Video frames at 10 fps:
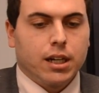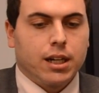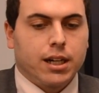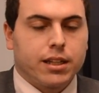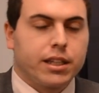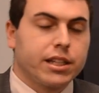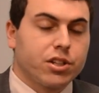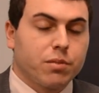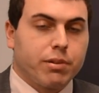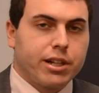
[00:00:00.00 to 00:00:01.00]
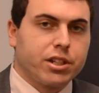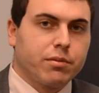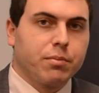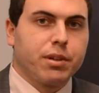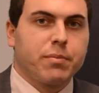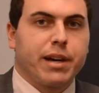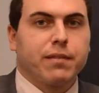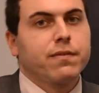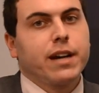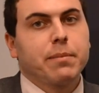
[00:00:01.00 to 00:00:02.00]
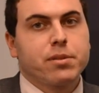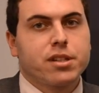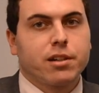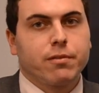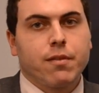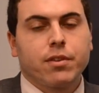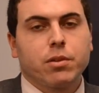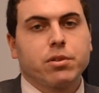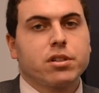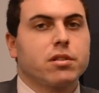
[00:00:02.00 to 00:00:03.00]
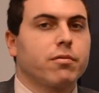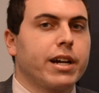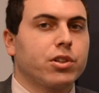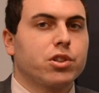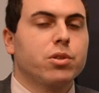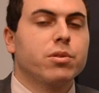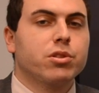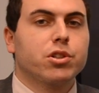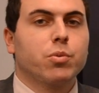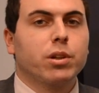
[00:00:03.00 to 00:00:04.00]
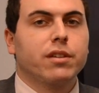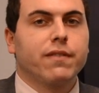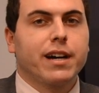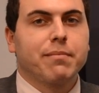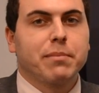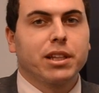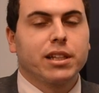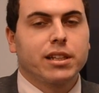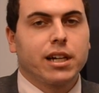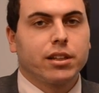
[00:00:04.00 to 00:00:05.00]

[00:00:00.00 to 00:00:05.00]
The initial project will be about 5% of revenue, which is around $225 million